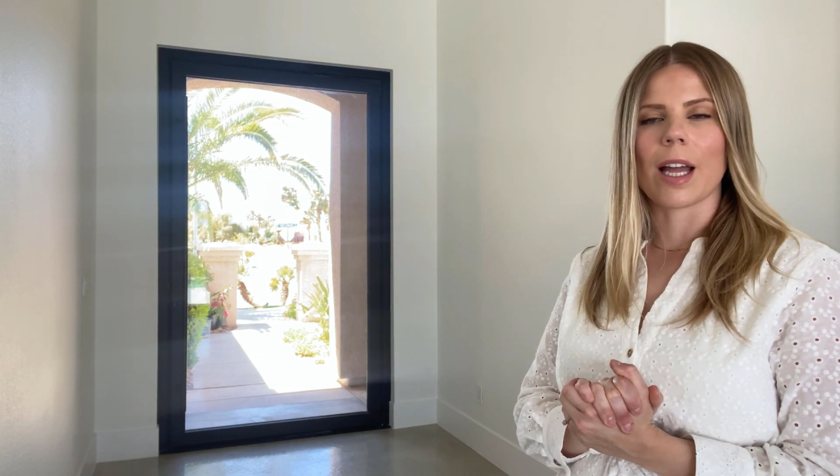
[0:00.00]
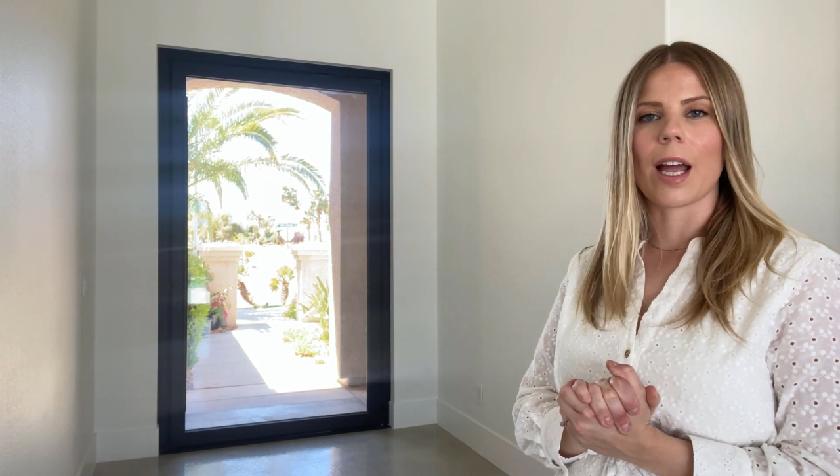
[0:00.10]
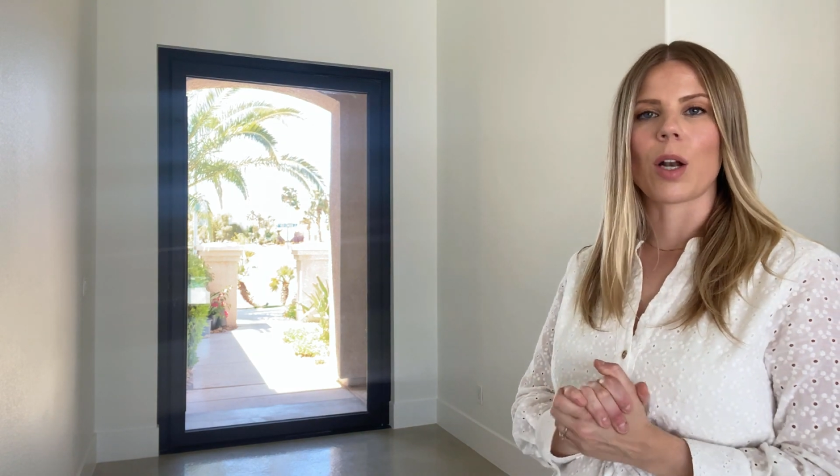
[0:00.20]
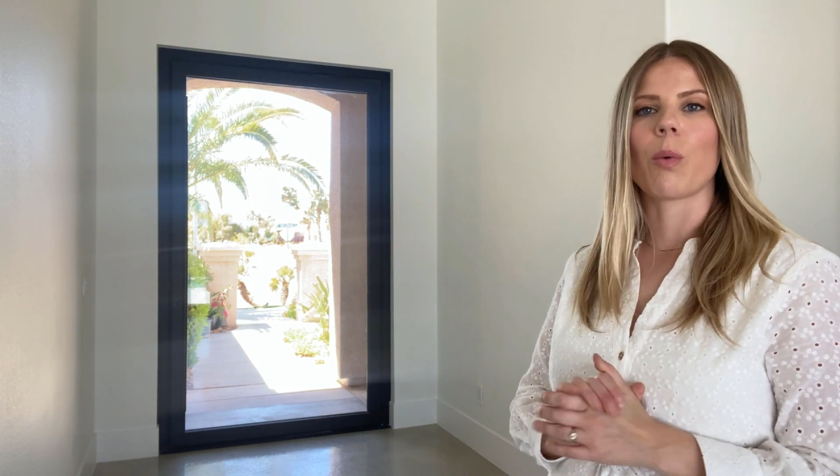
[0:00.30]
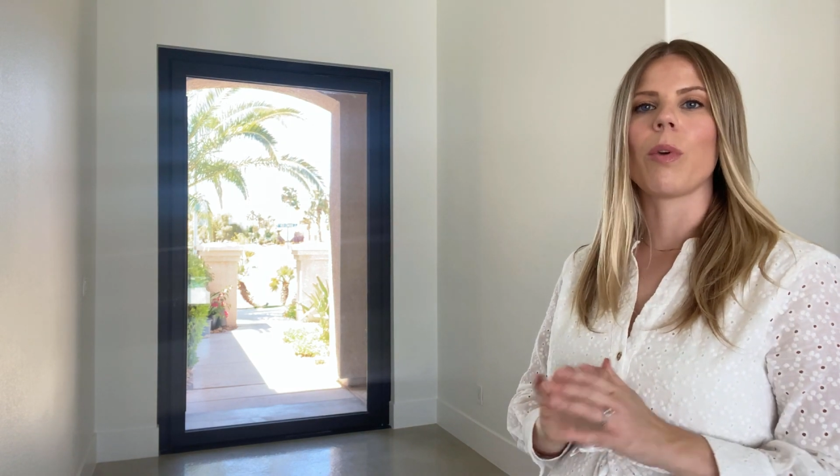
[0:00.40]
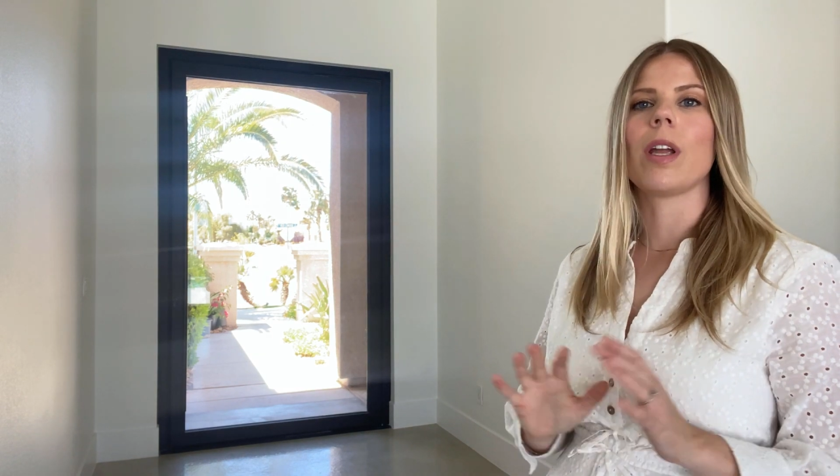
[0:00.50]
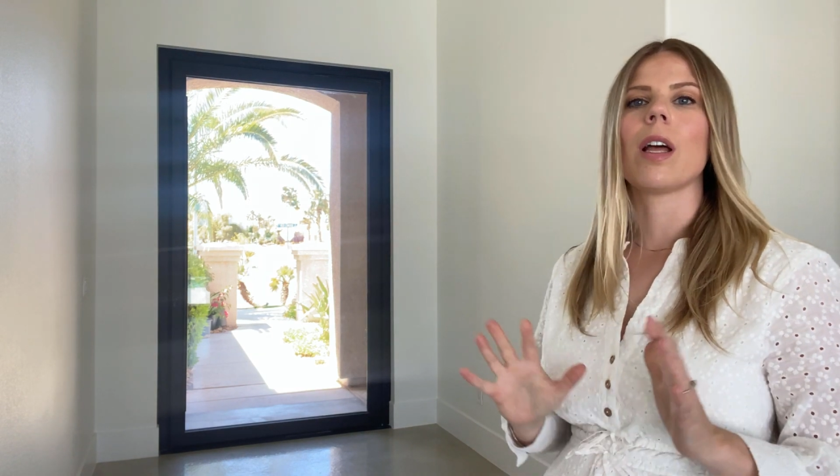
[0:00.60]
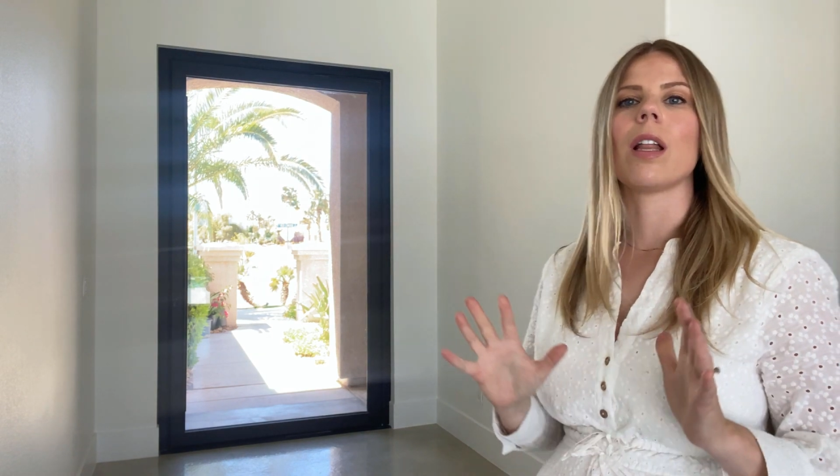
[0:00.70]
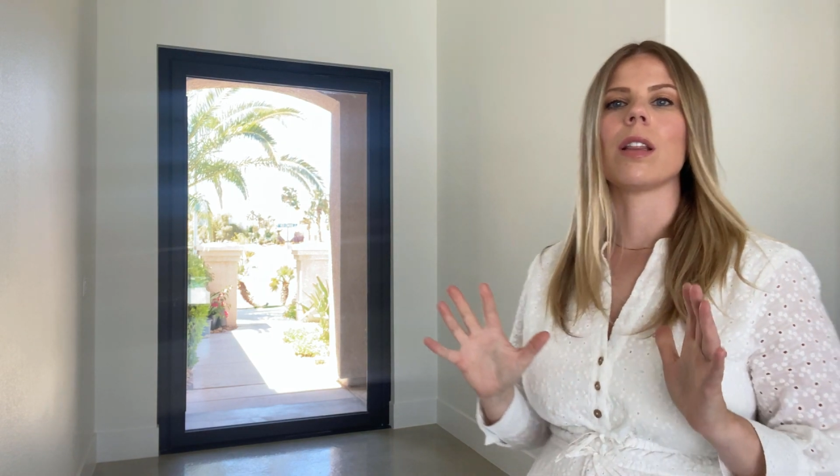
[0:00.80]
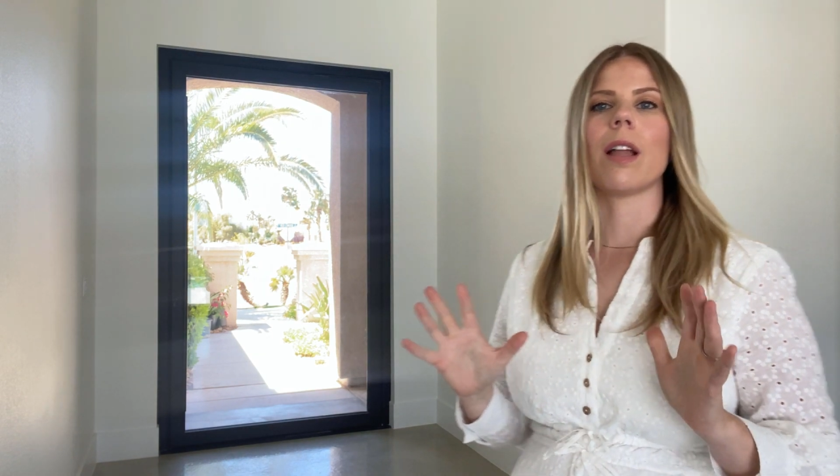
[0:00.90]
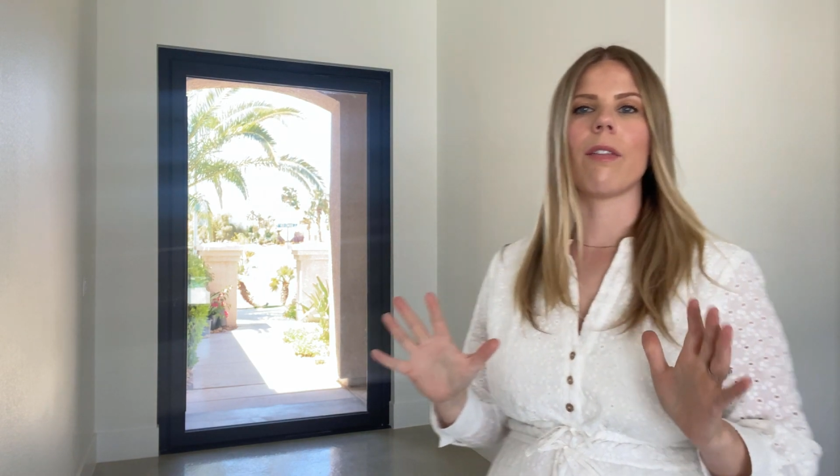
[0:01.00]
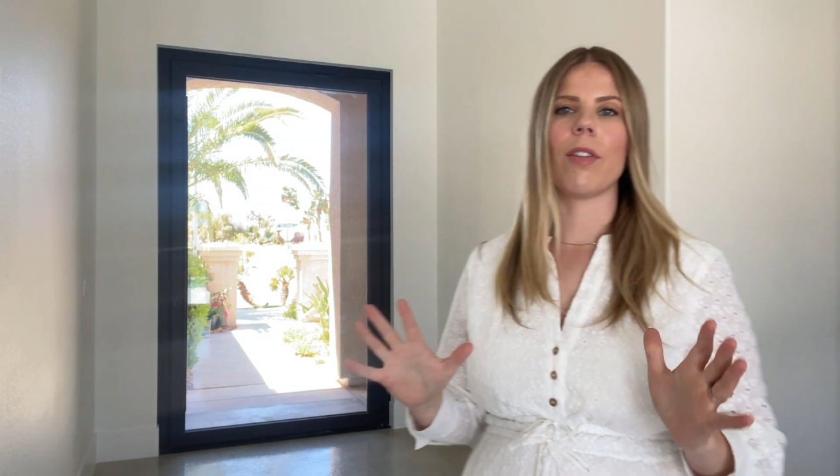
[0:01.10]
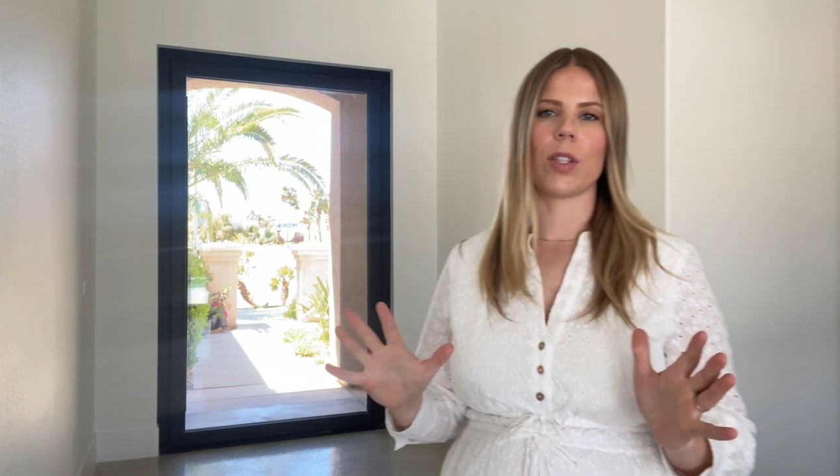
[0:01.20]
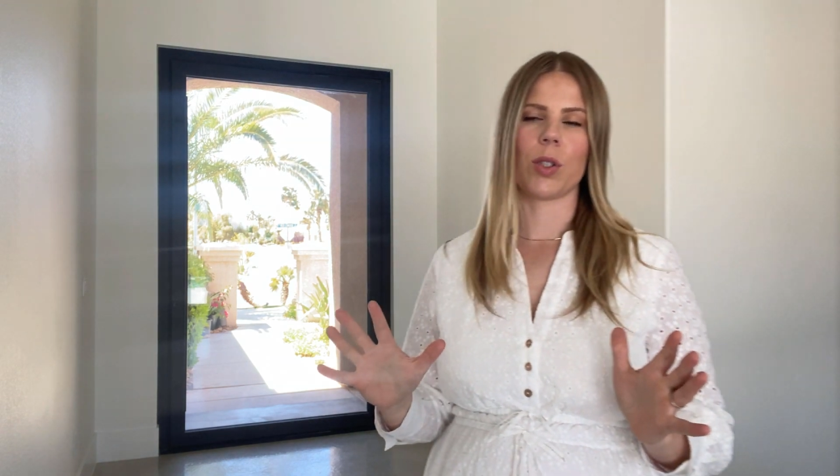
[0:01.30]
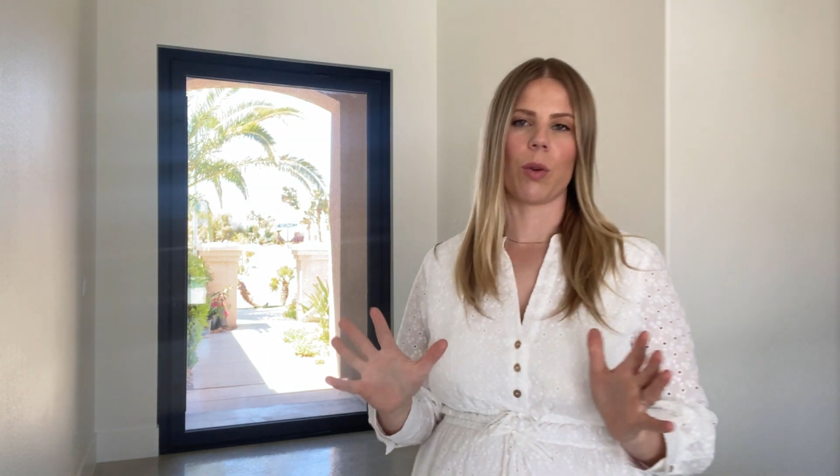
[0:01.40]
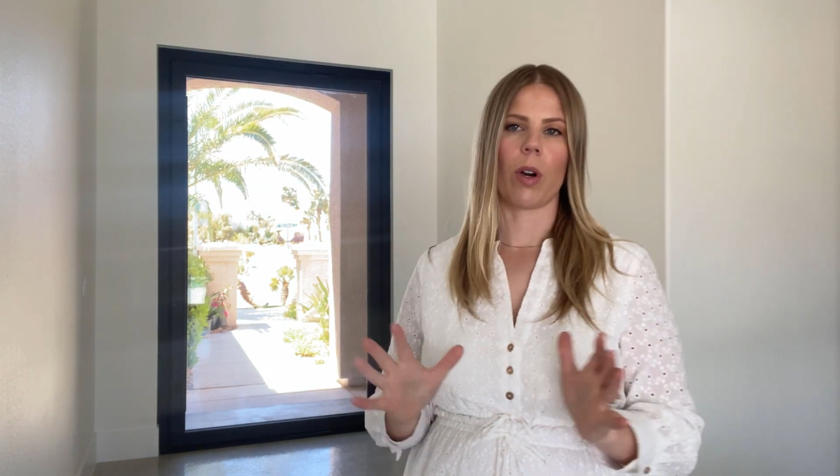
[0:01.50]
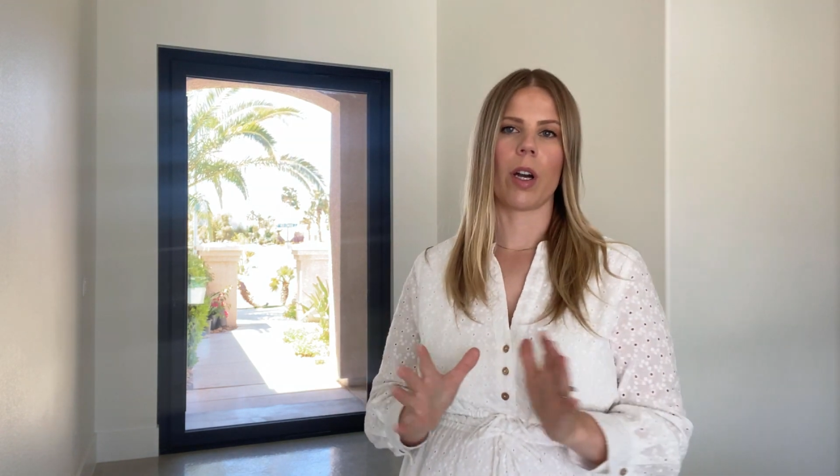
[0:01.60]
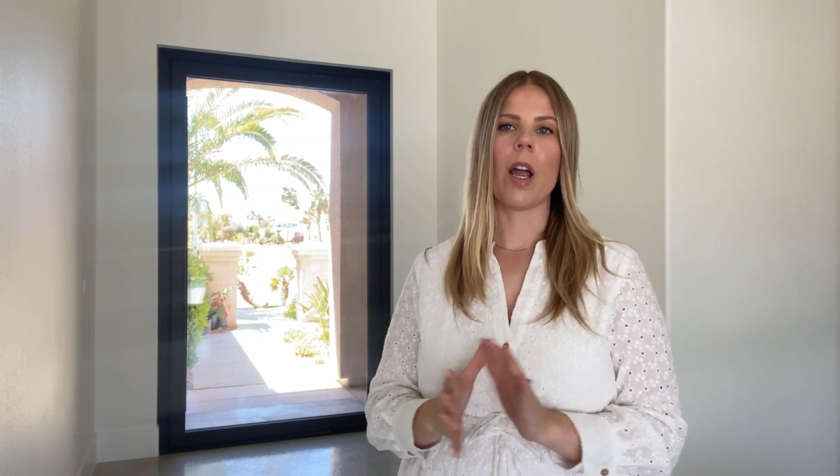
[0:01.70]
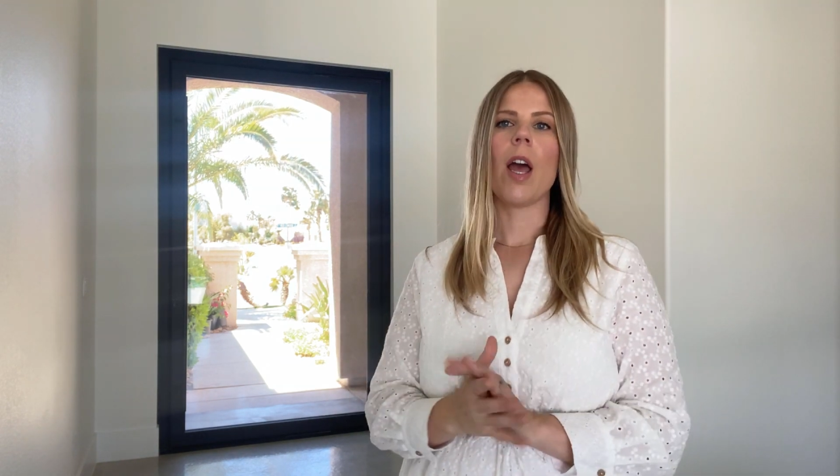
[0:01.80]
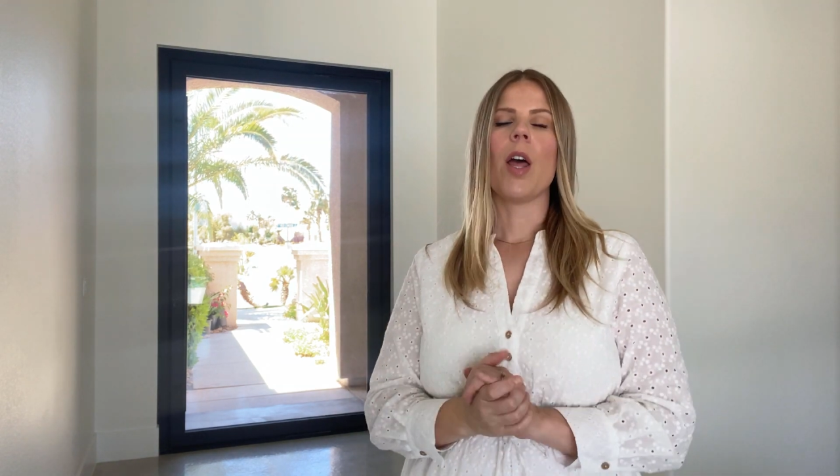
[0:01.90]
and we love this door.